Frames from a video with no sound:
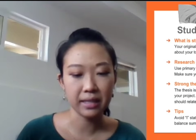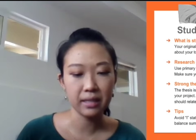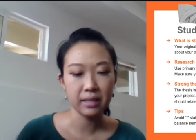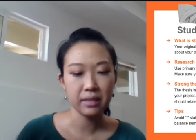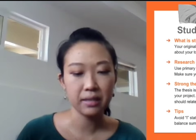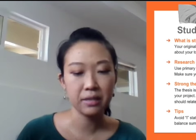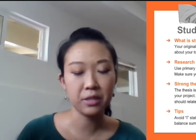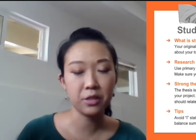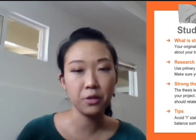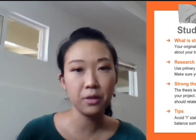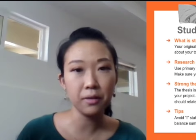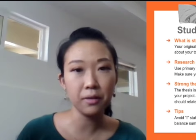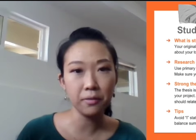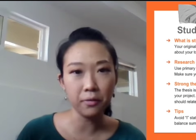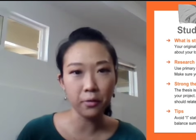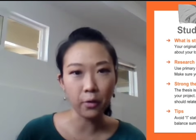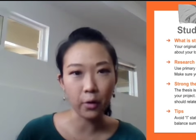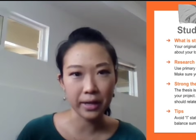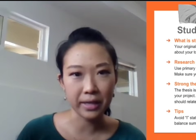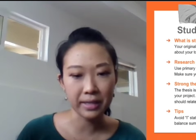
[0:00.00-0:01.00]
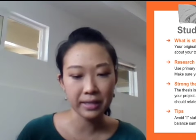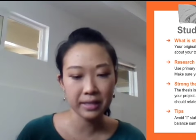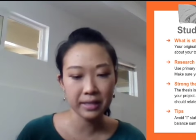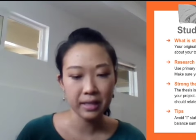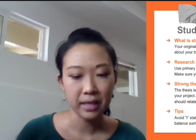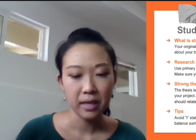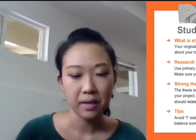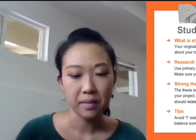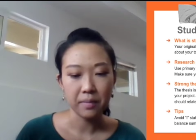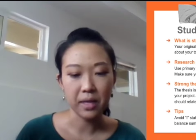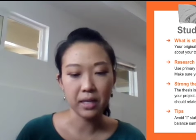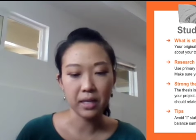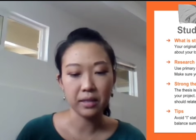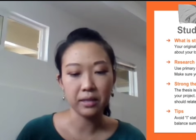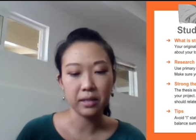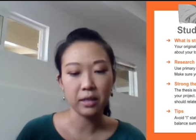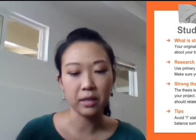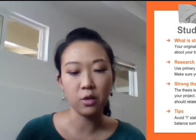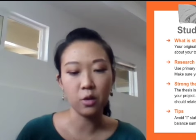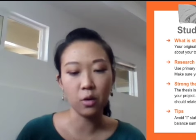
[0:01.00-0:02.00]
student voice
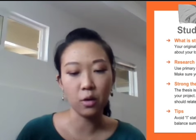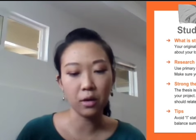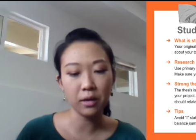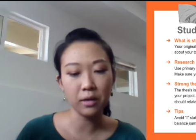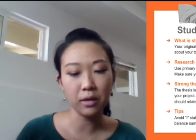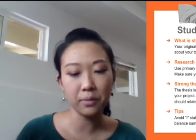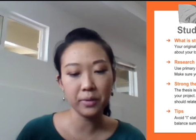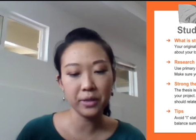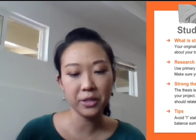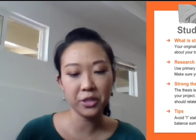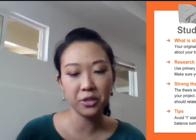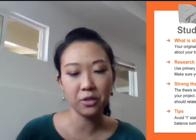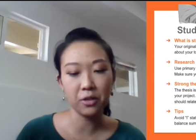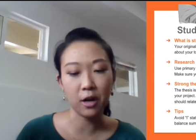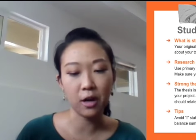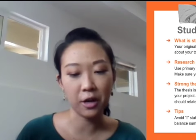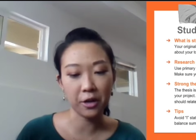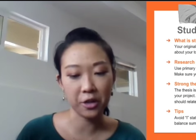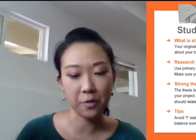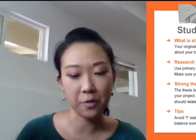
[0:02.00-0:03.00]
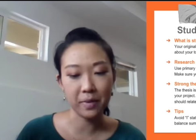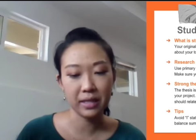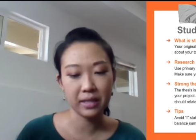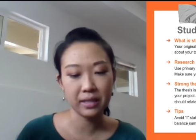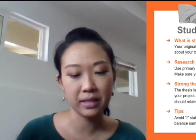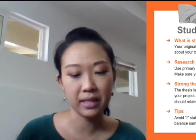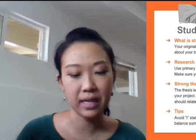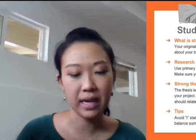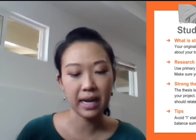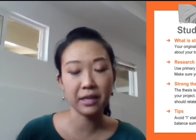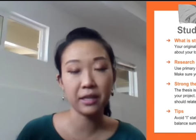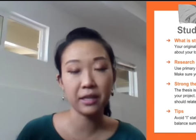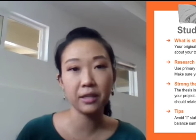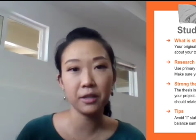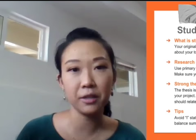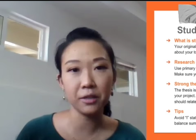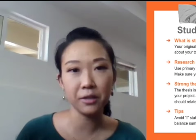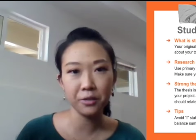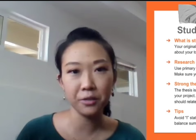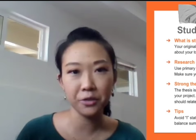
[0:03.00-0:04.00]
means your original argument and
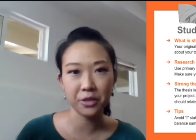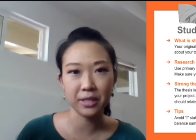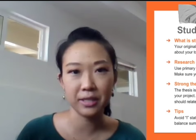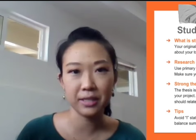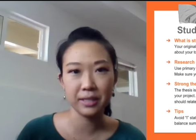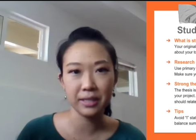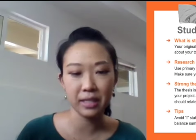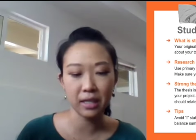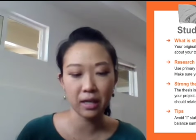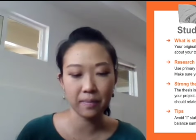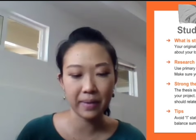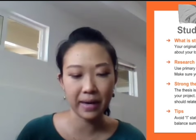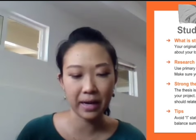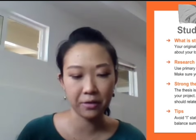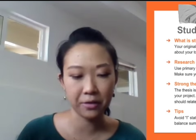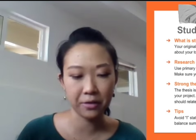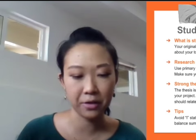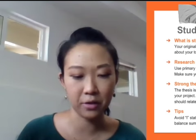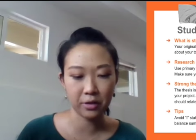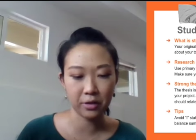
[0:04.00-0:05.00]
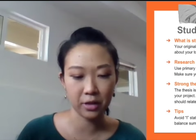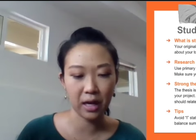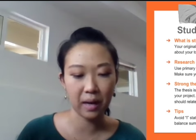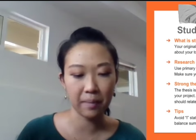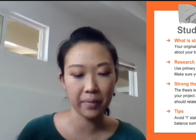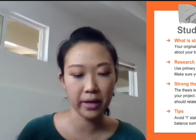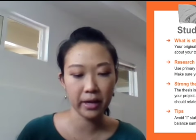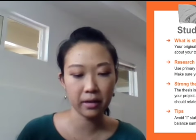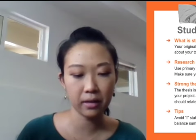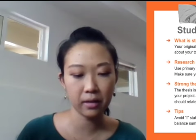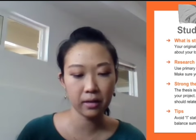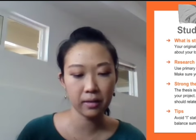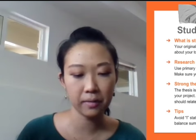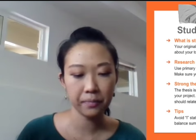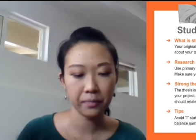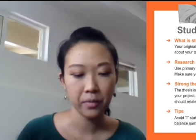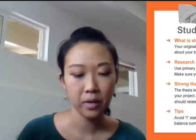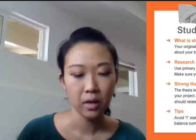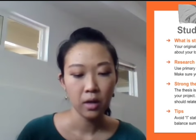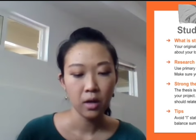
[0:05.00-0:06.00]
conclusions about your
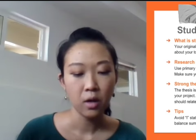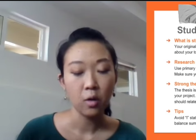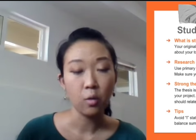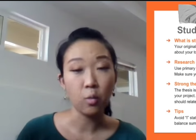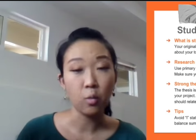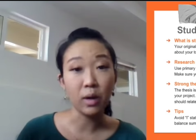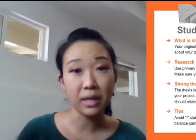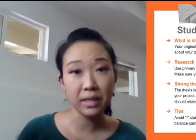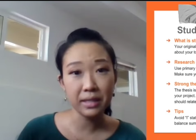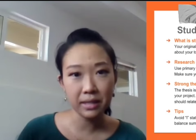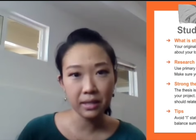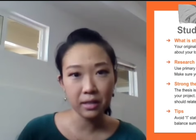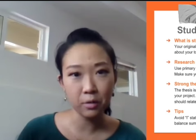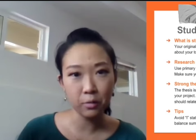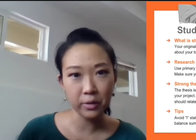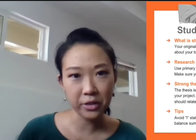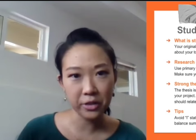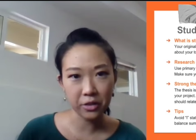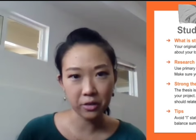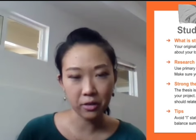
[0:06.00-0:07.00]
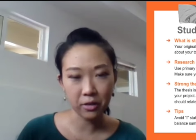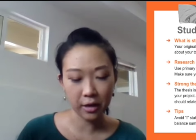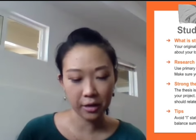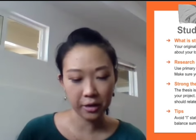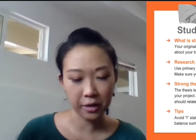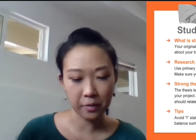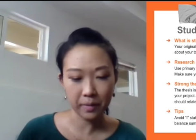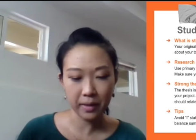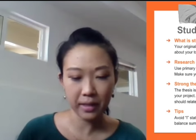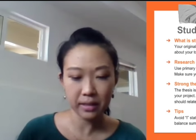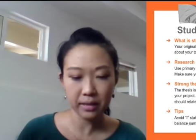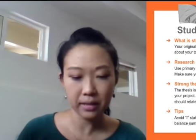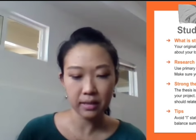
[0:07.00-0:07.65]
topic. What is an original argument?